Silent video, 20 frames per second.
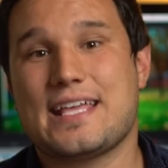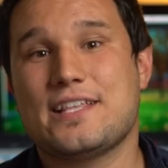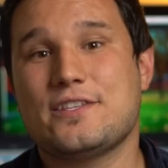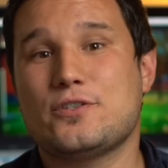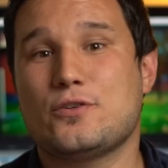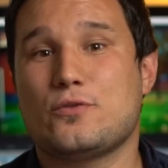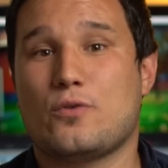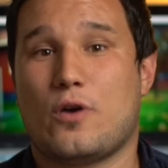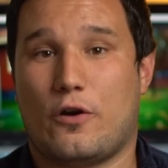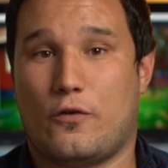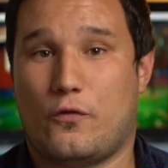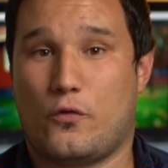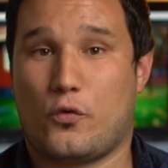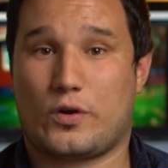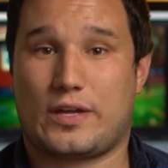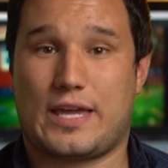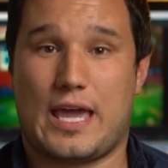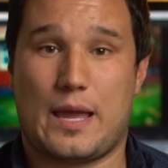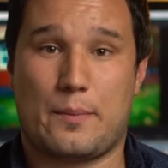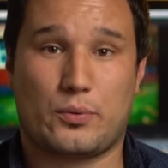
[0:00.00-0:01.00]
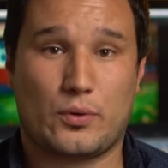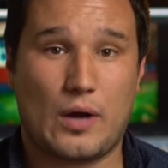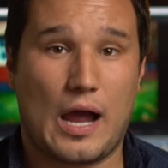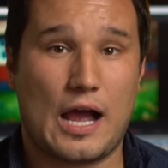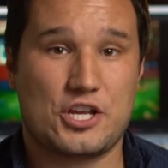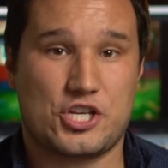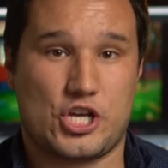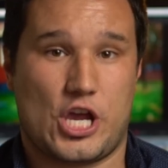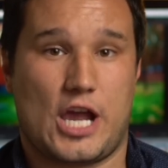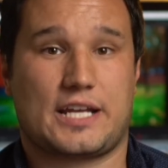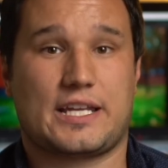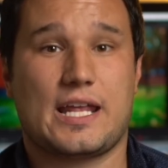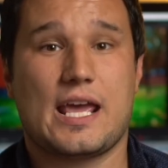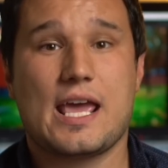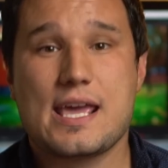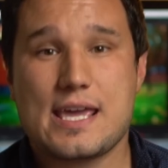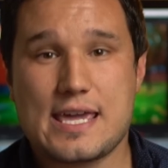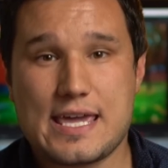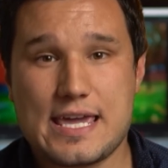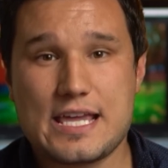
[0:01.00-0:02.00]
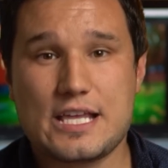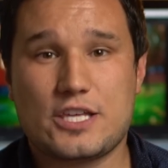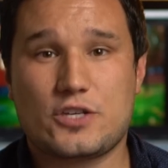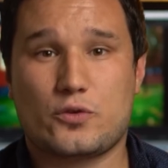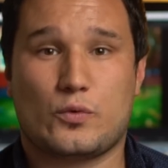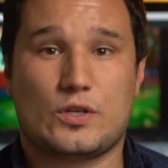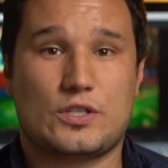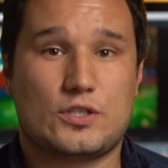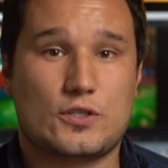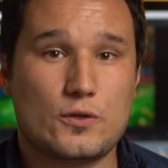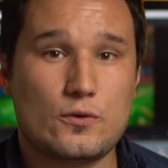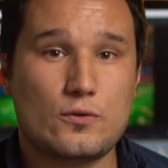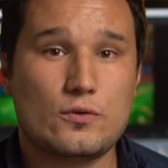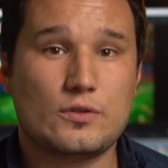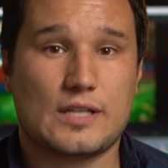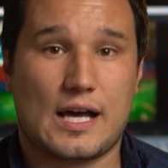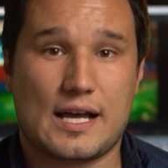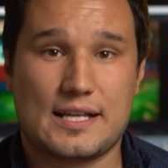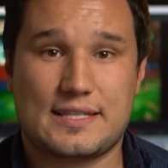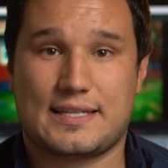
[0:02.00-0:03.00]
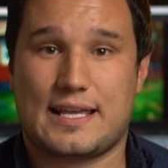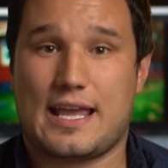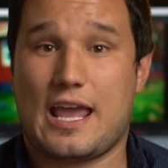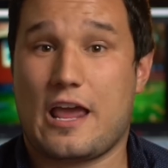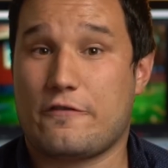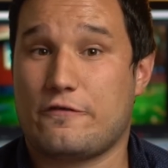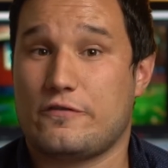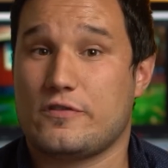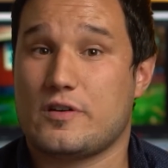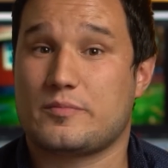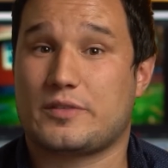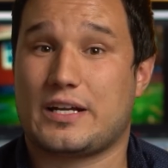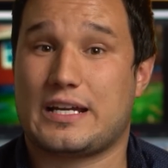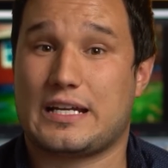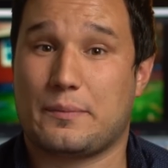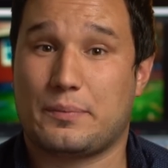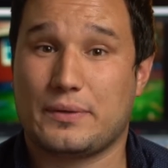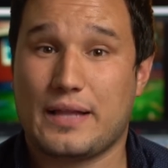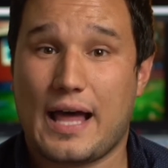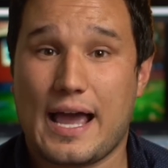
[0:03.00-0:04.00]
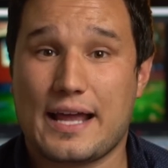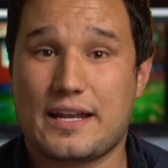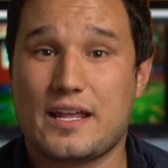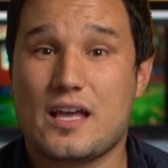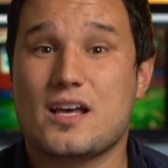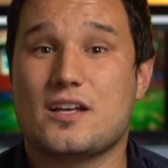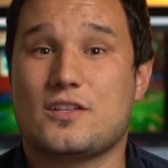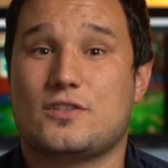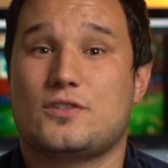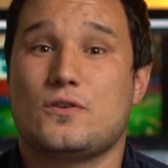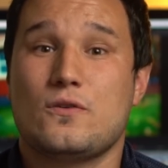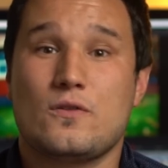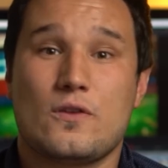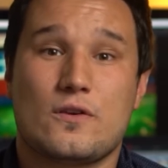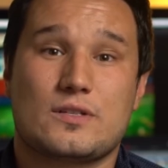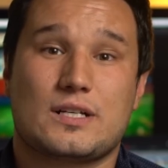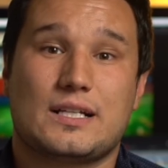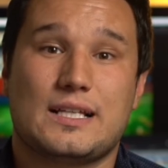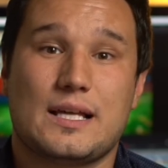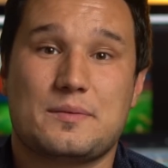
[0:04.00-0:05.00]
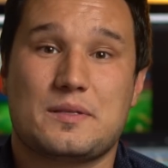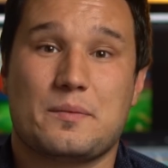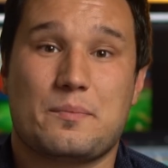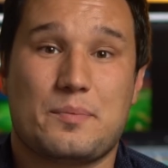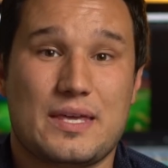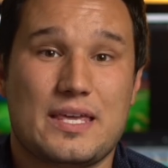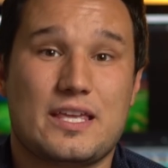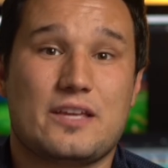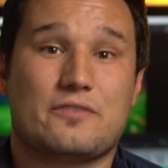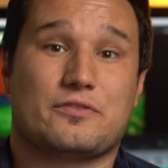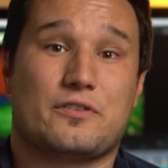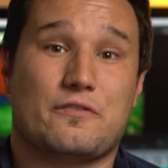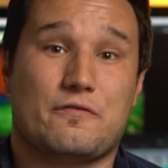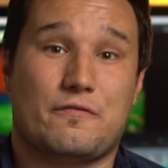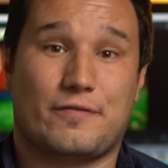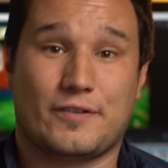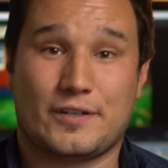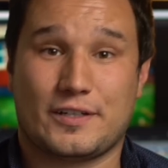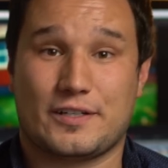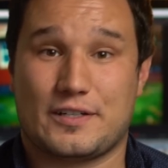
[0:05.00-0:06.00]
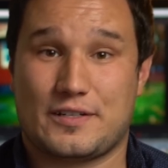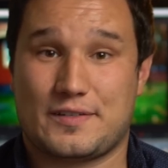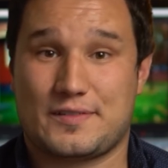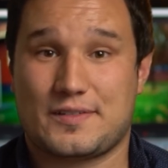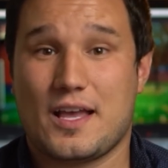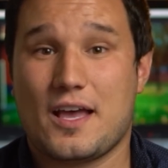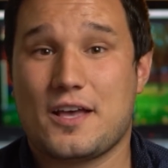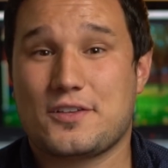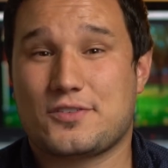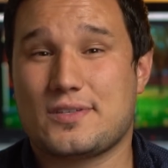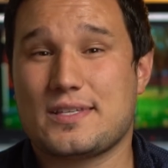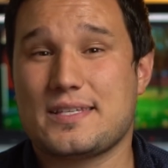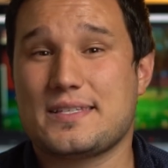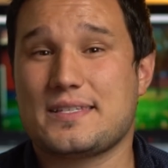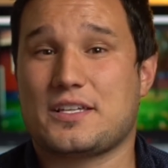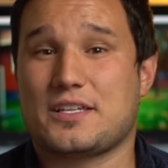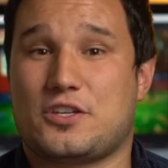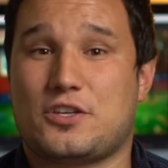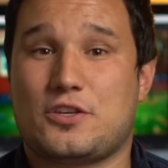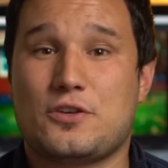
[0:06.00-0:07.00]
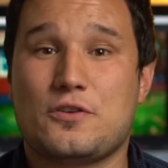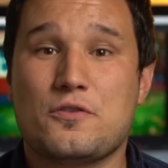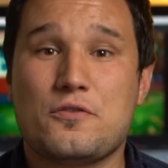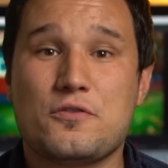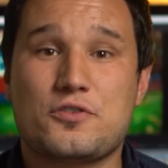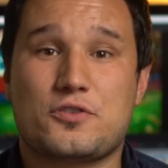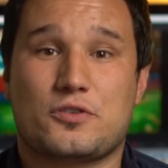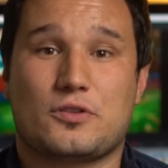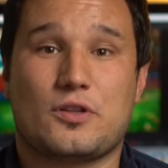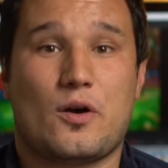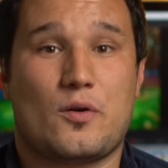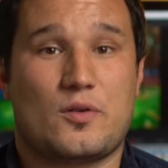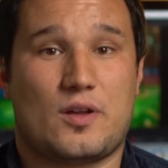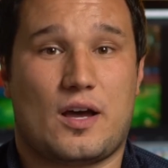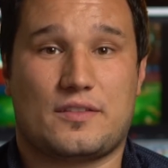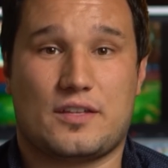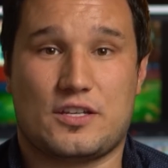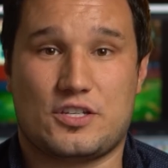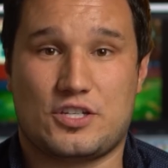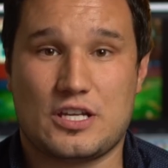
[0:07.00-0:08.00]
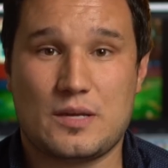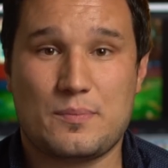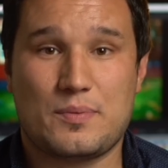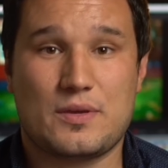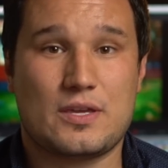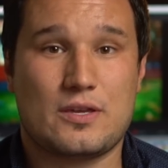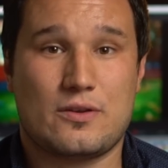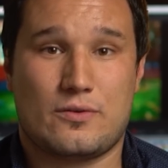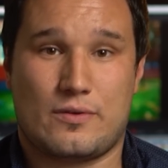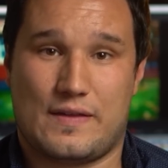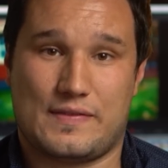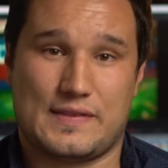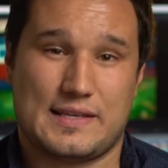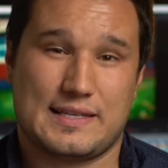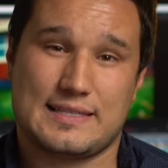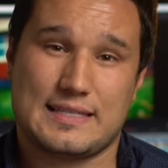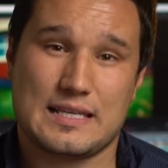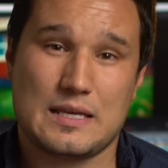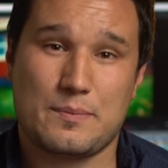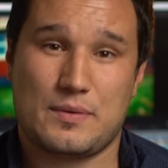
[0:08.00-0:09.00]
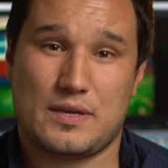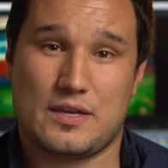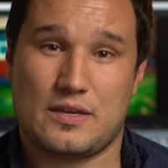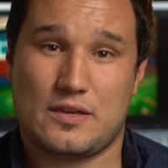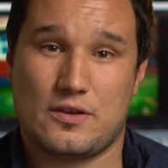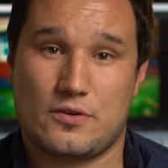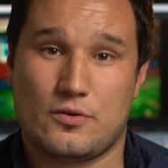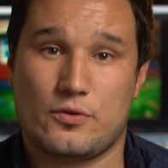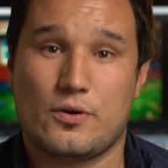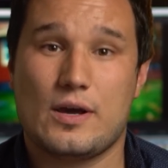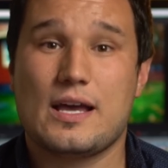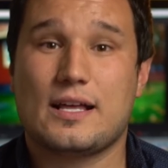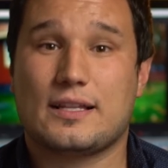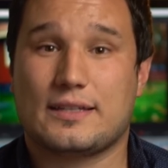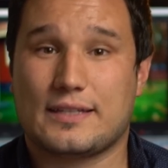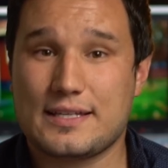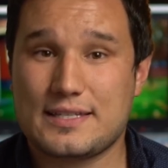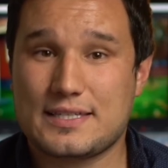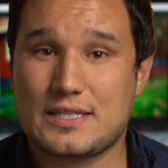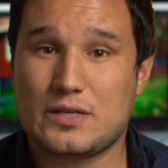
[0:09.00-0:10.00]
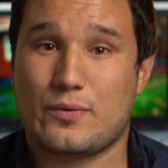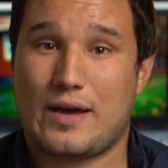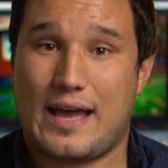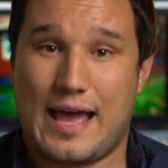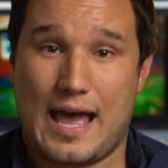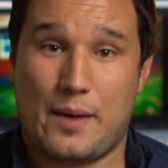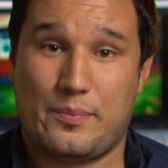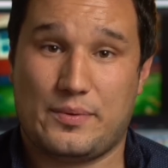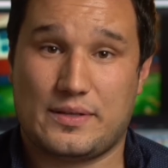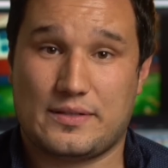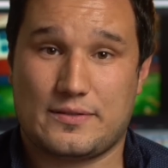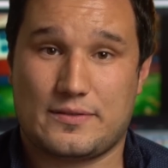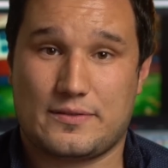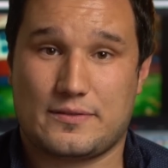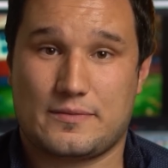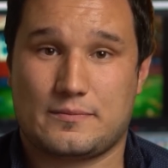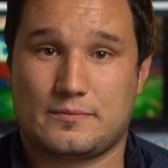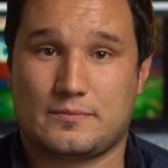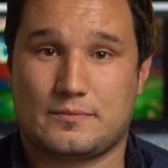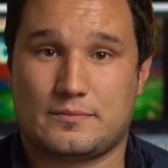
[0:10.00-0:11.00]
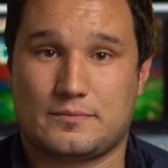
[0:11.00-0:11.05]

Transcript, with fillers: into a 4K project, each with two LUTs and film grain applied to those clips being reversed. So this a huge load on the GPU and the CPU. Let's see what happens.